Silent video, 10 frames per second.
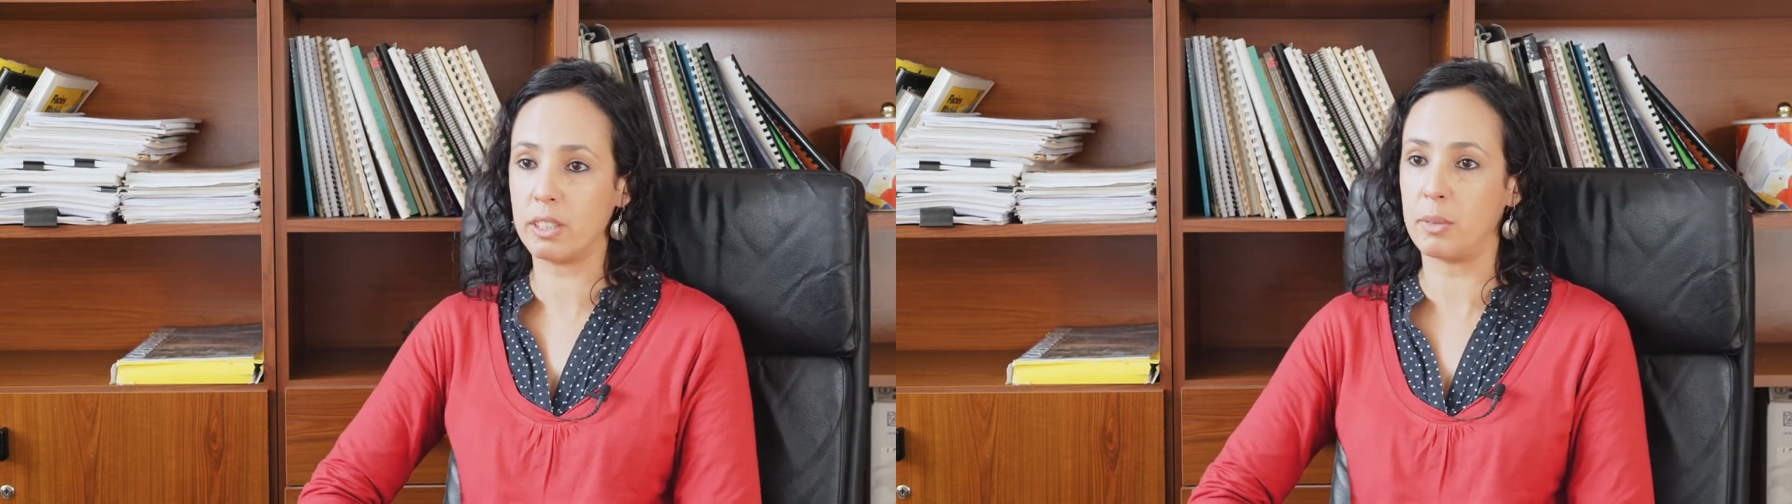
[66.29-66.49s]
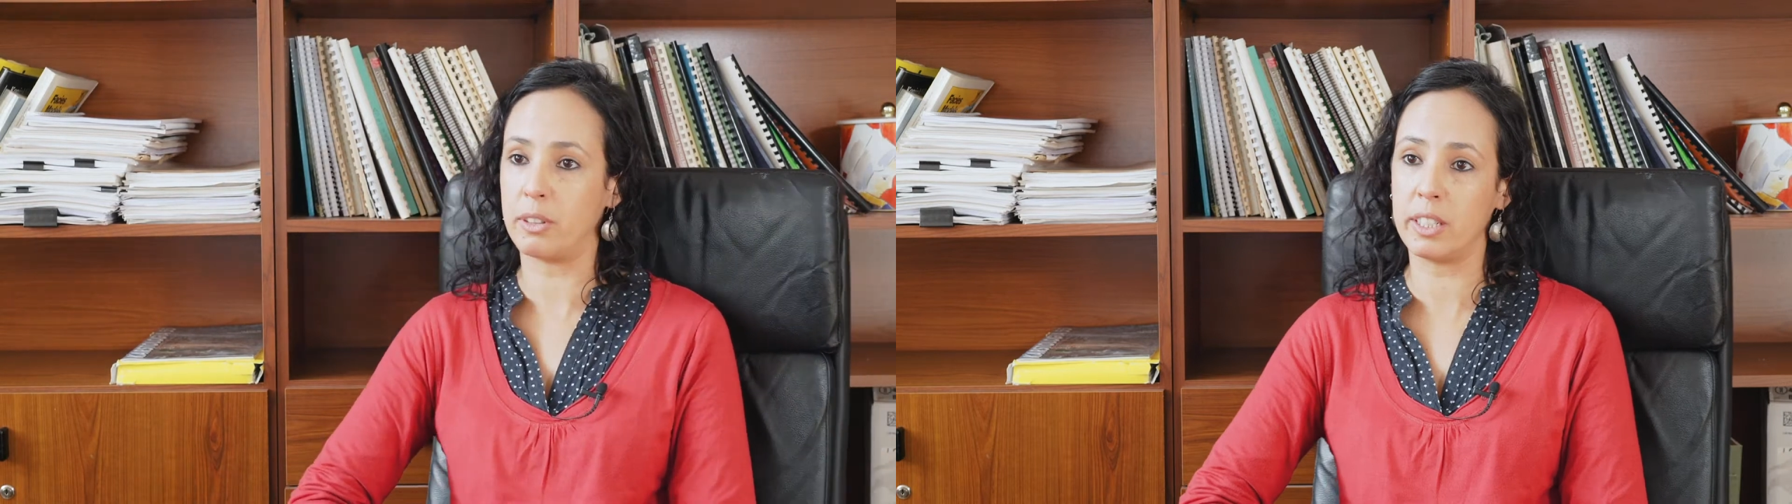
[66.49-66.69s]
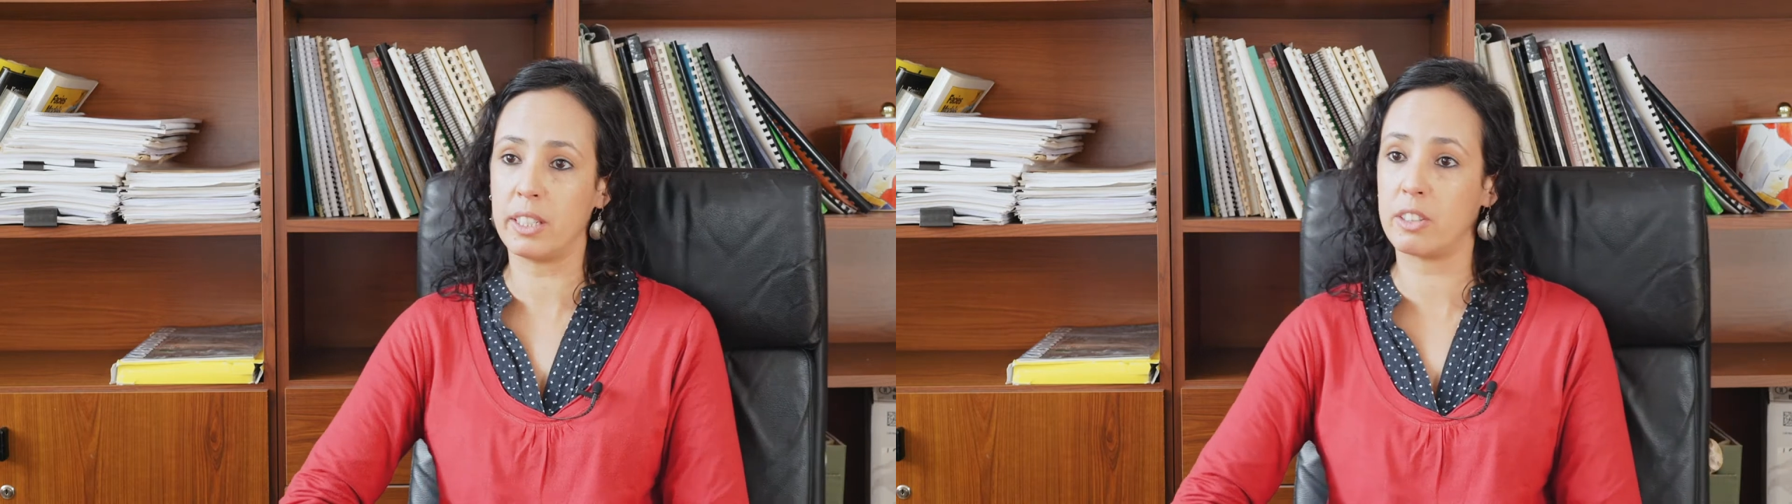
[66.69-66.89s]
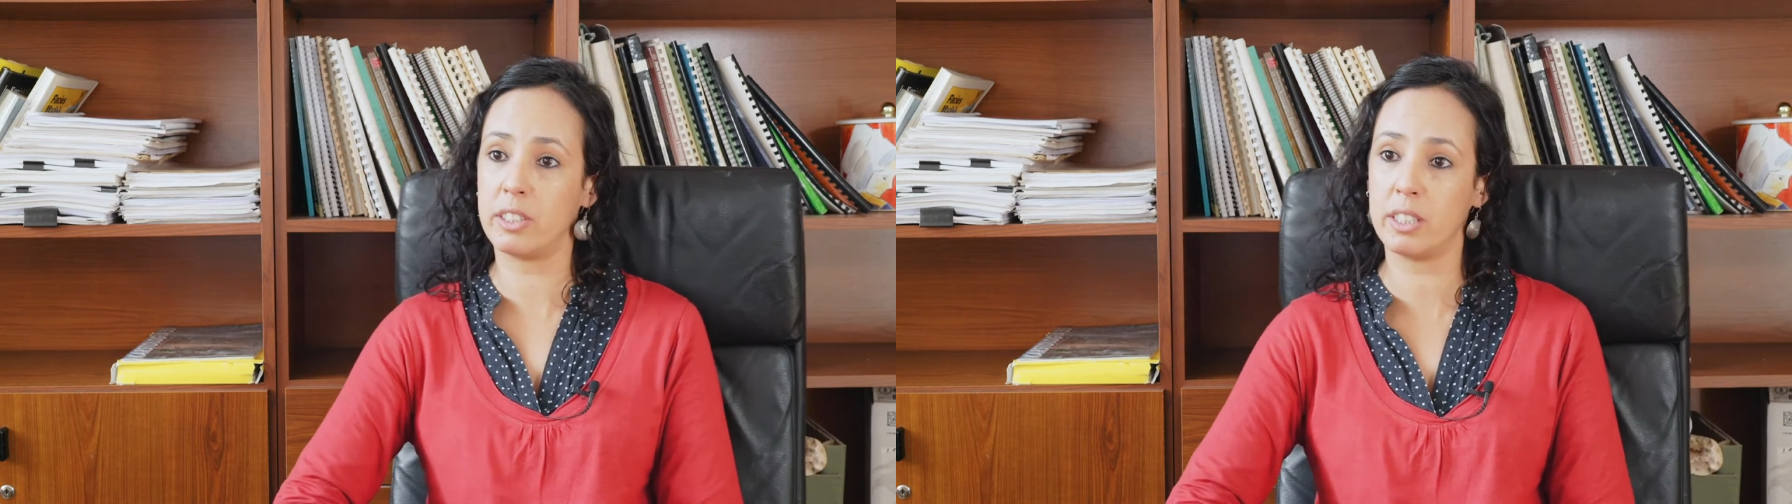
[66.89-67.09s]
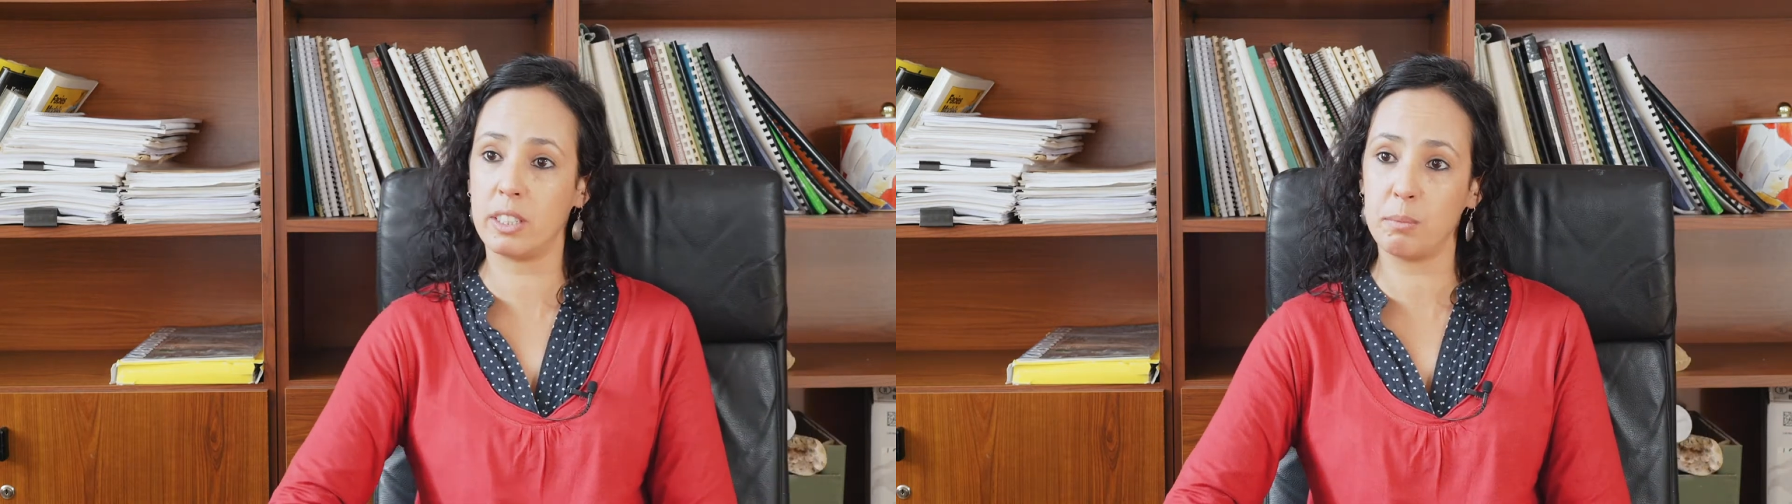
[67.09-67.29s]
and marine
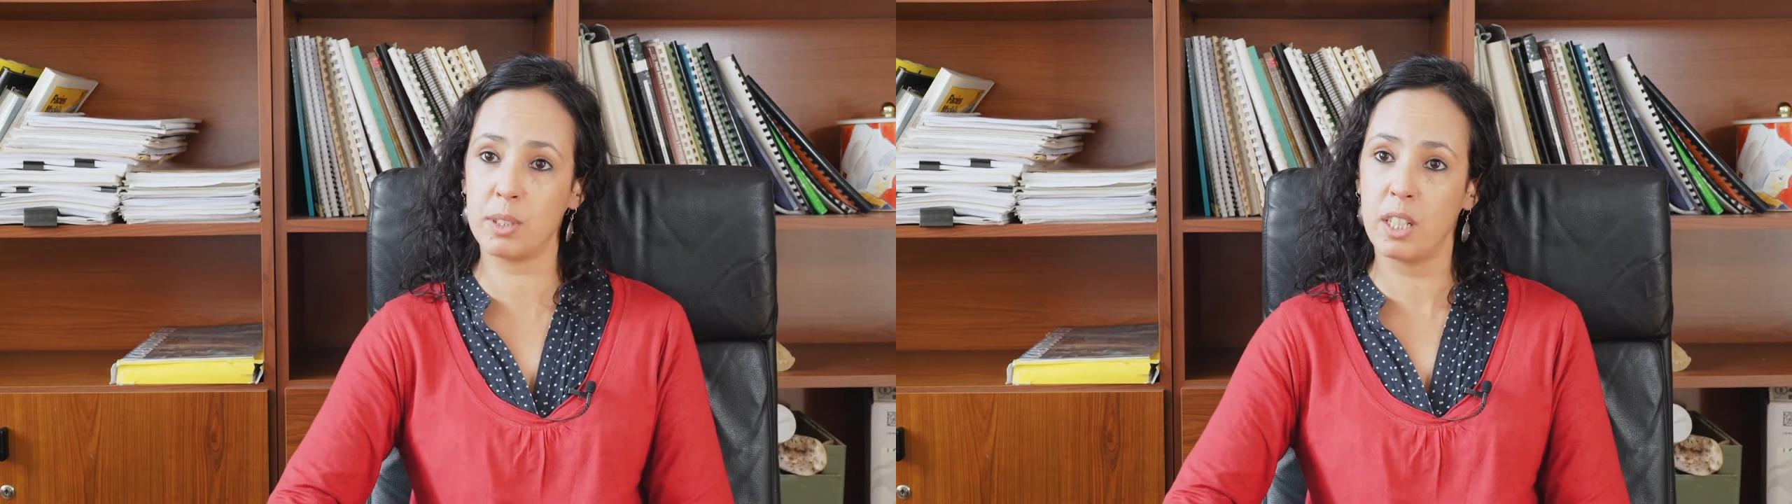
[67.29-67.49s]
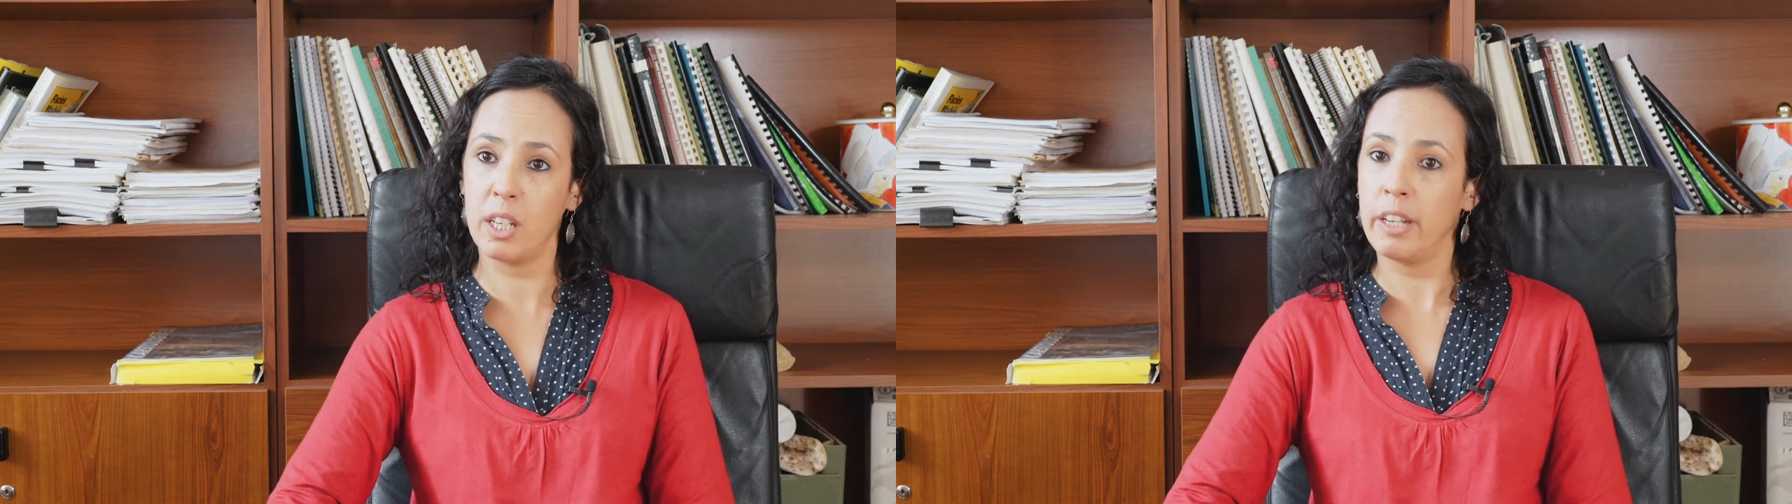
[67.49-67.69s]
ecosystems.